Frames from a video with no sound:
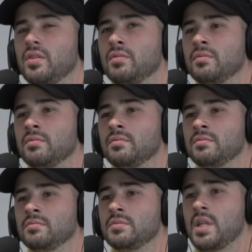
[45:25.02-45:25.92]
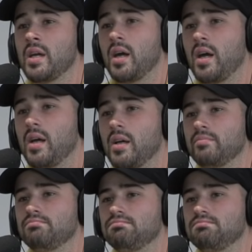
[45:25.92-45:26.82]
Mm, no,
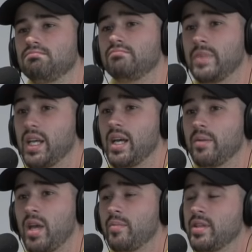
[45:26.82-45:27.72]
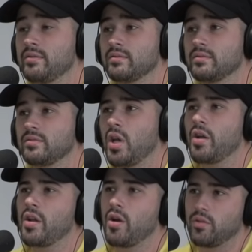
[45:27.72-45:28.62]
yeah, maybe. No,
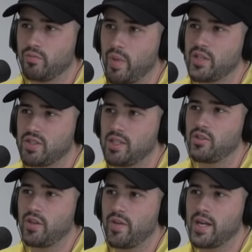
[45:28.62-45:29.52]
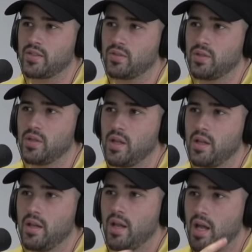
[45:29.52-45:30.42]
no, no. My senior year of high school,
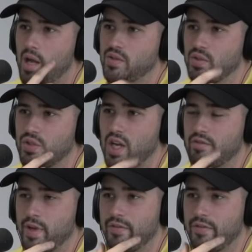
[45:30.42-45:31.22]
I was still shaving my